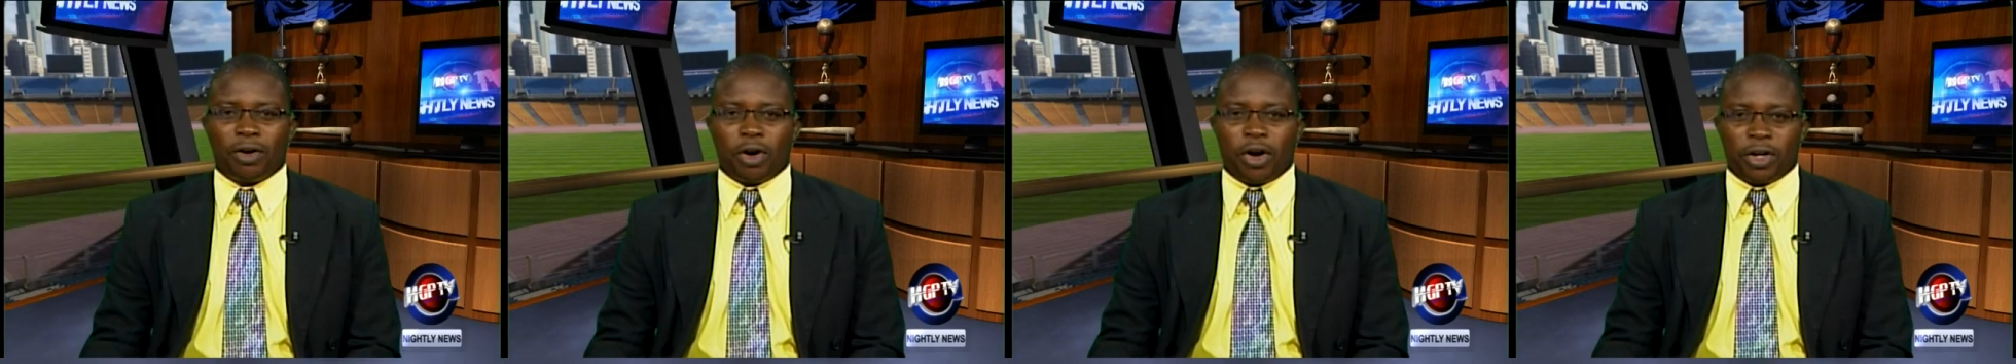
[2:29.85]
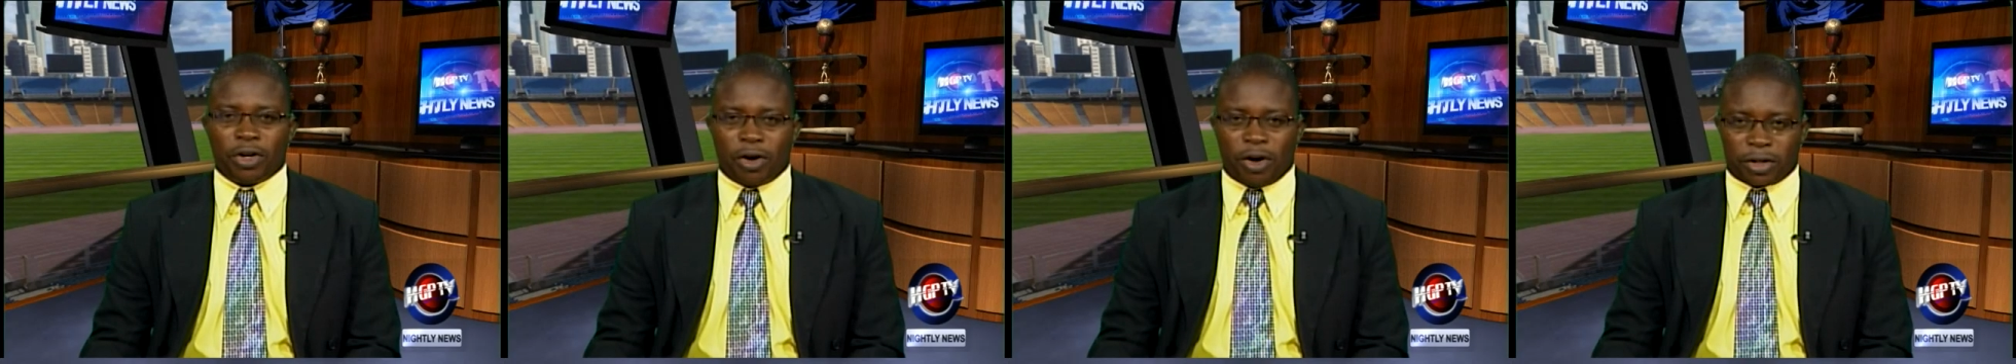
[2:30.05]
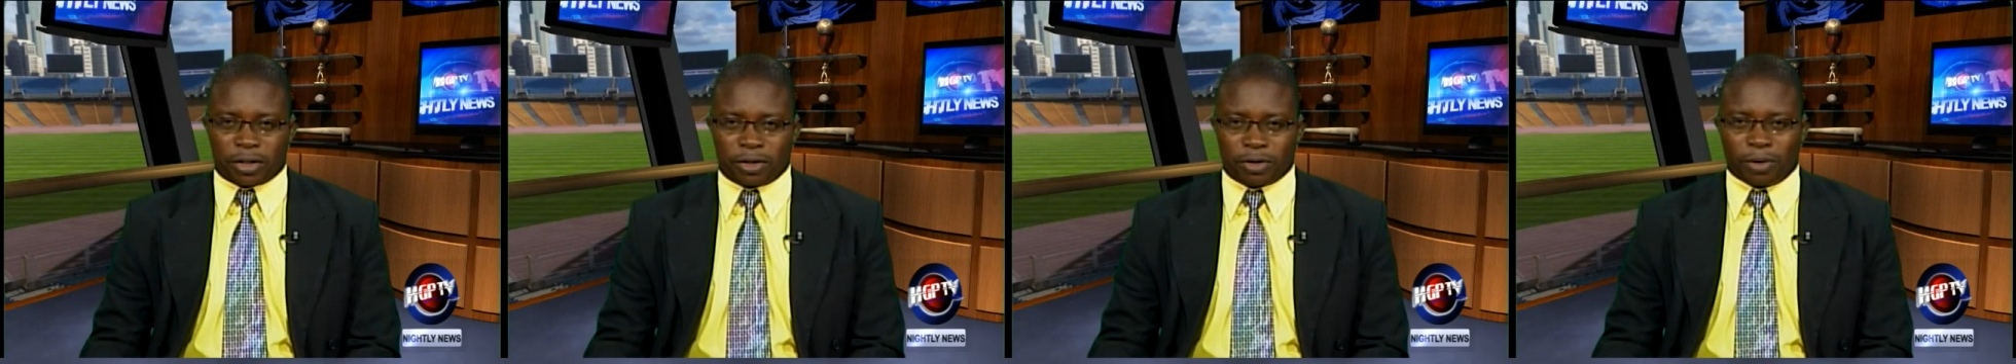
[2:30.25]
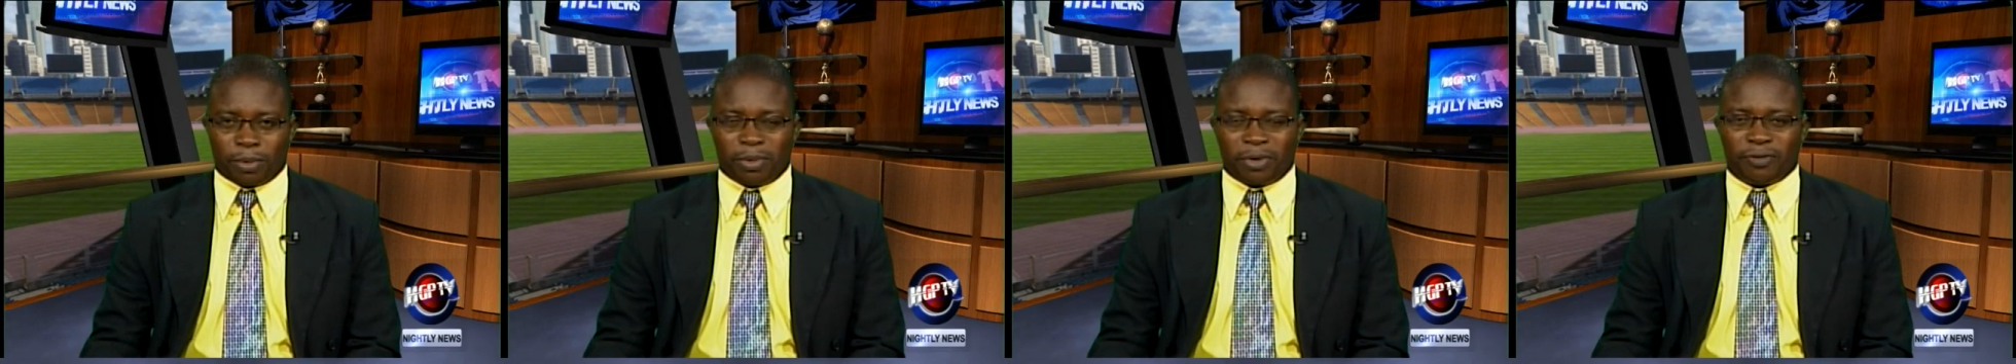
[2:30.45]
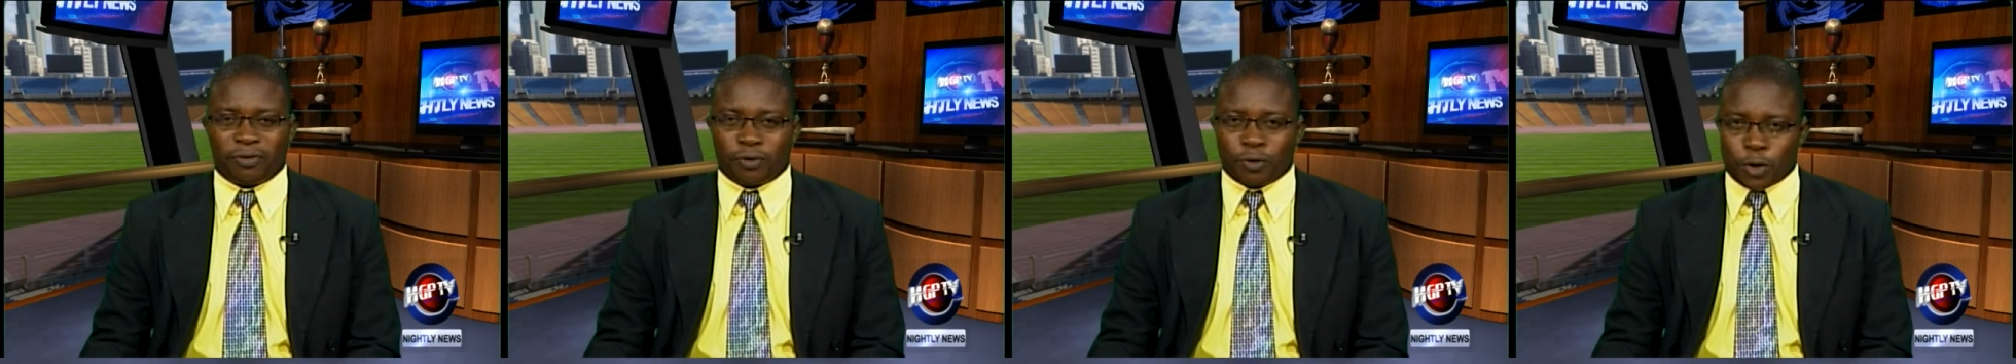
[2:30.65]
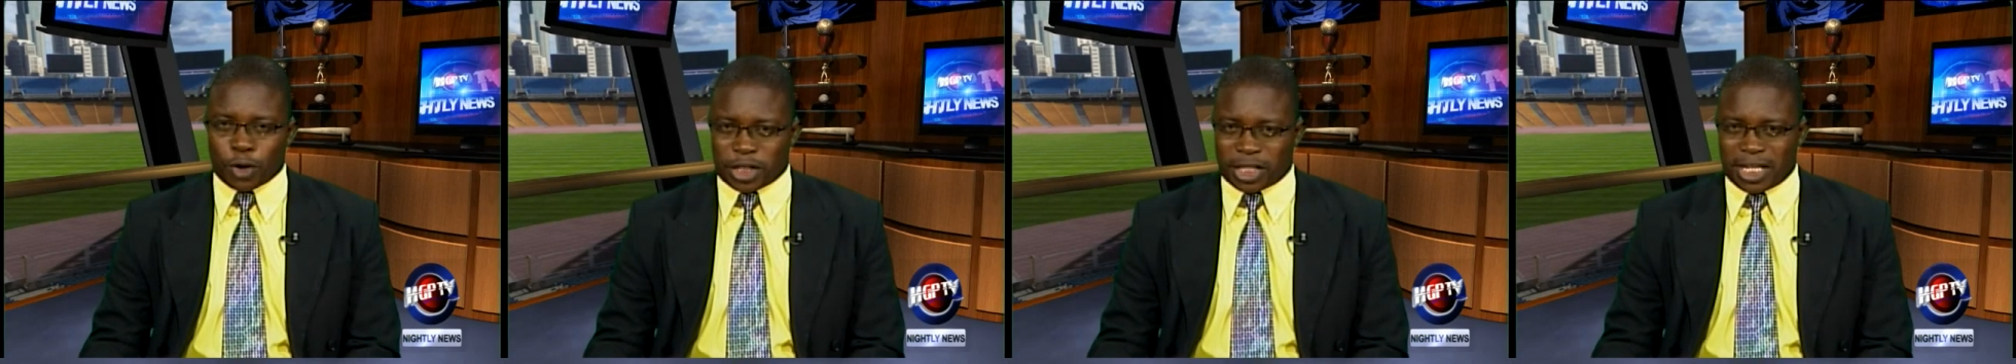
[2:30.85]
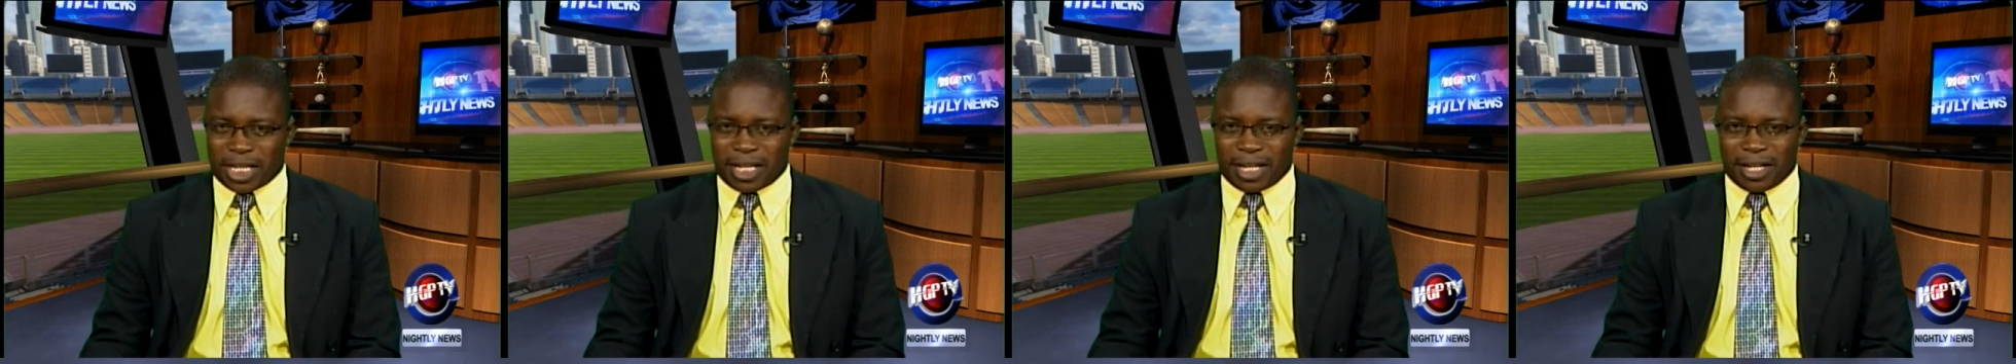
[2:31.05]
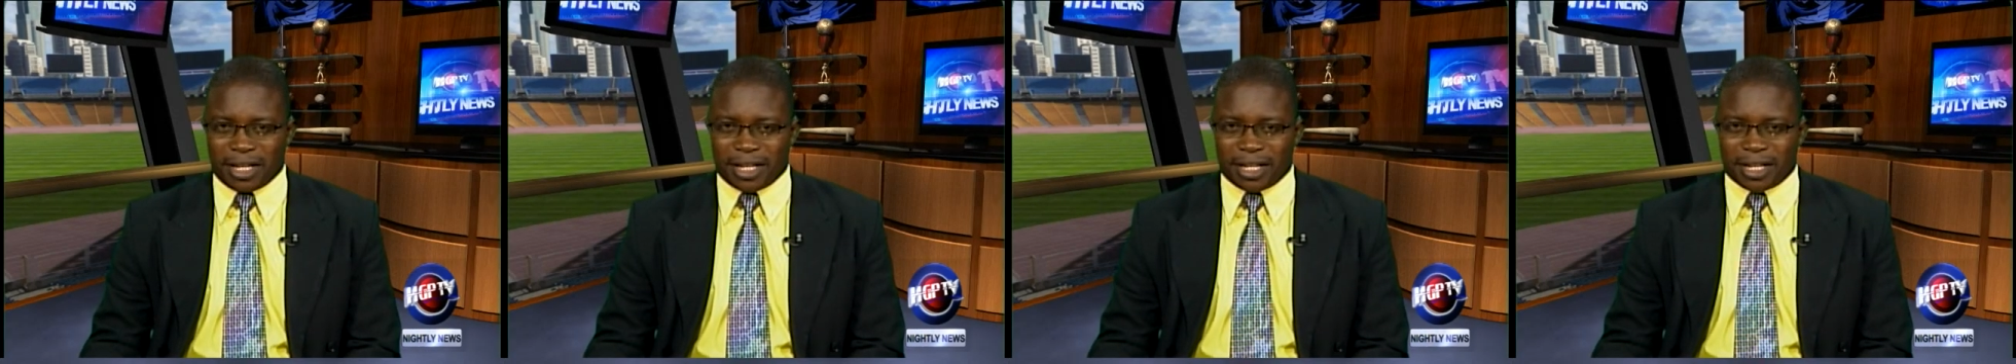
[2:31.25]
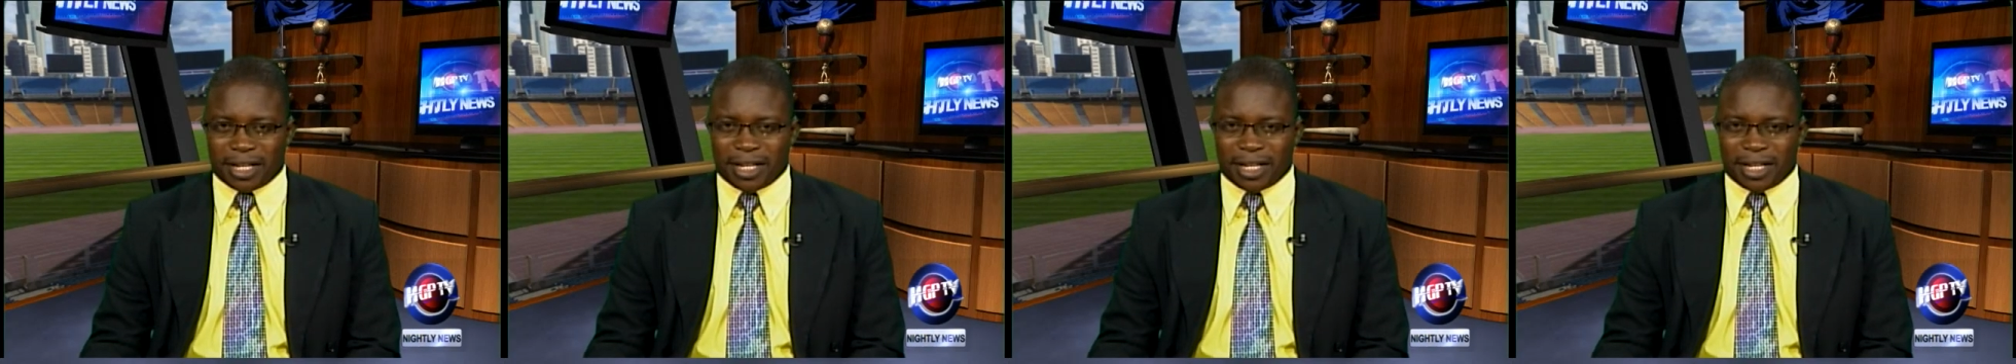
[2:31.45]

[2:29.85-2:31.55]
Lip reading: on October 14.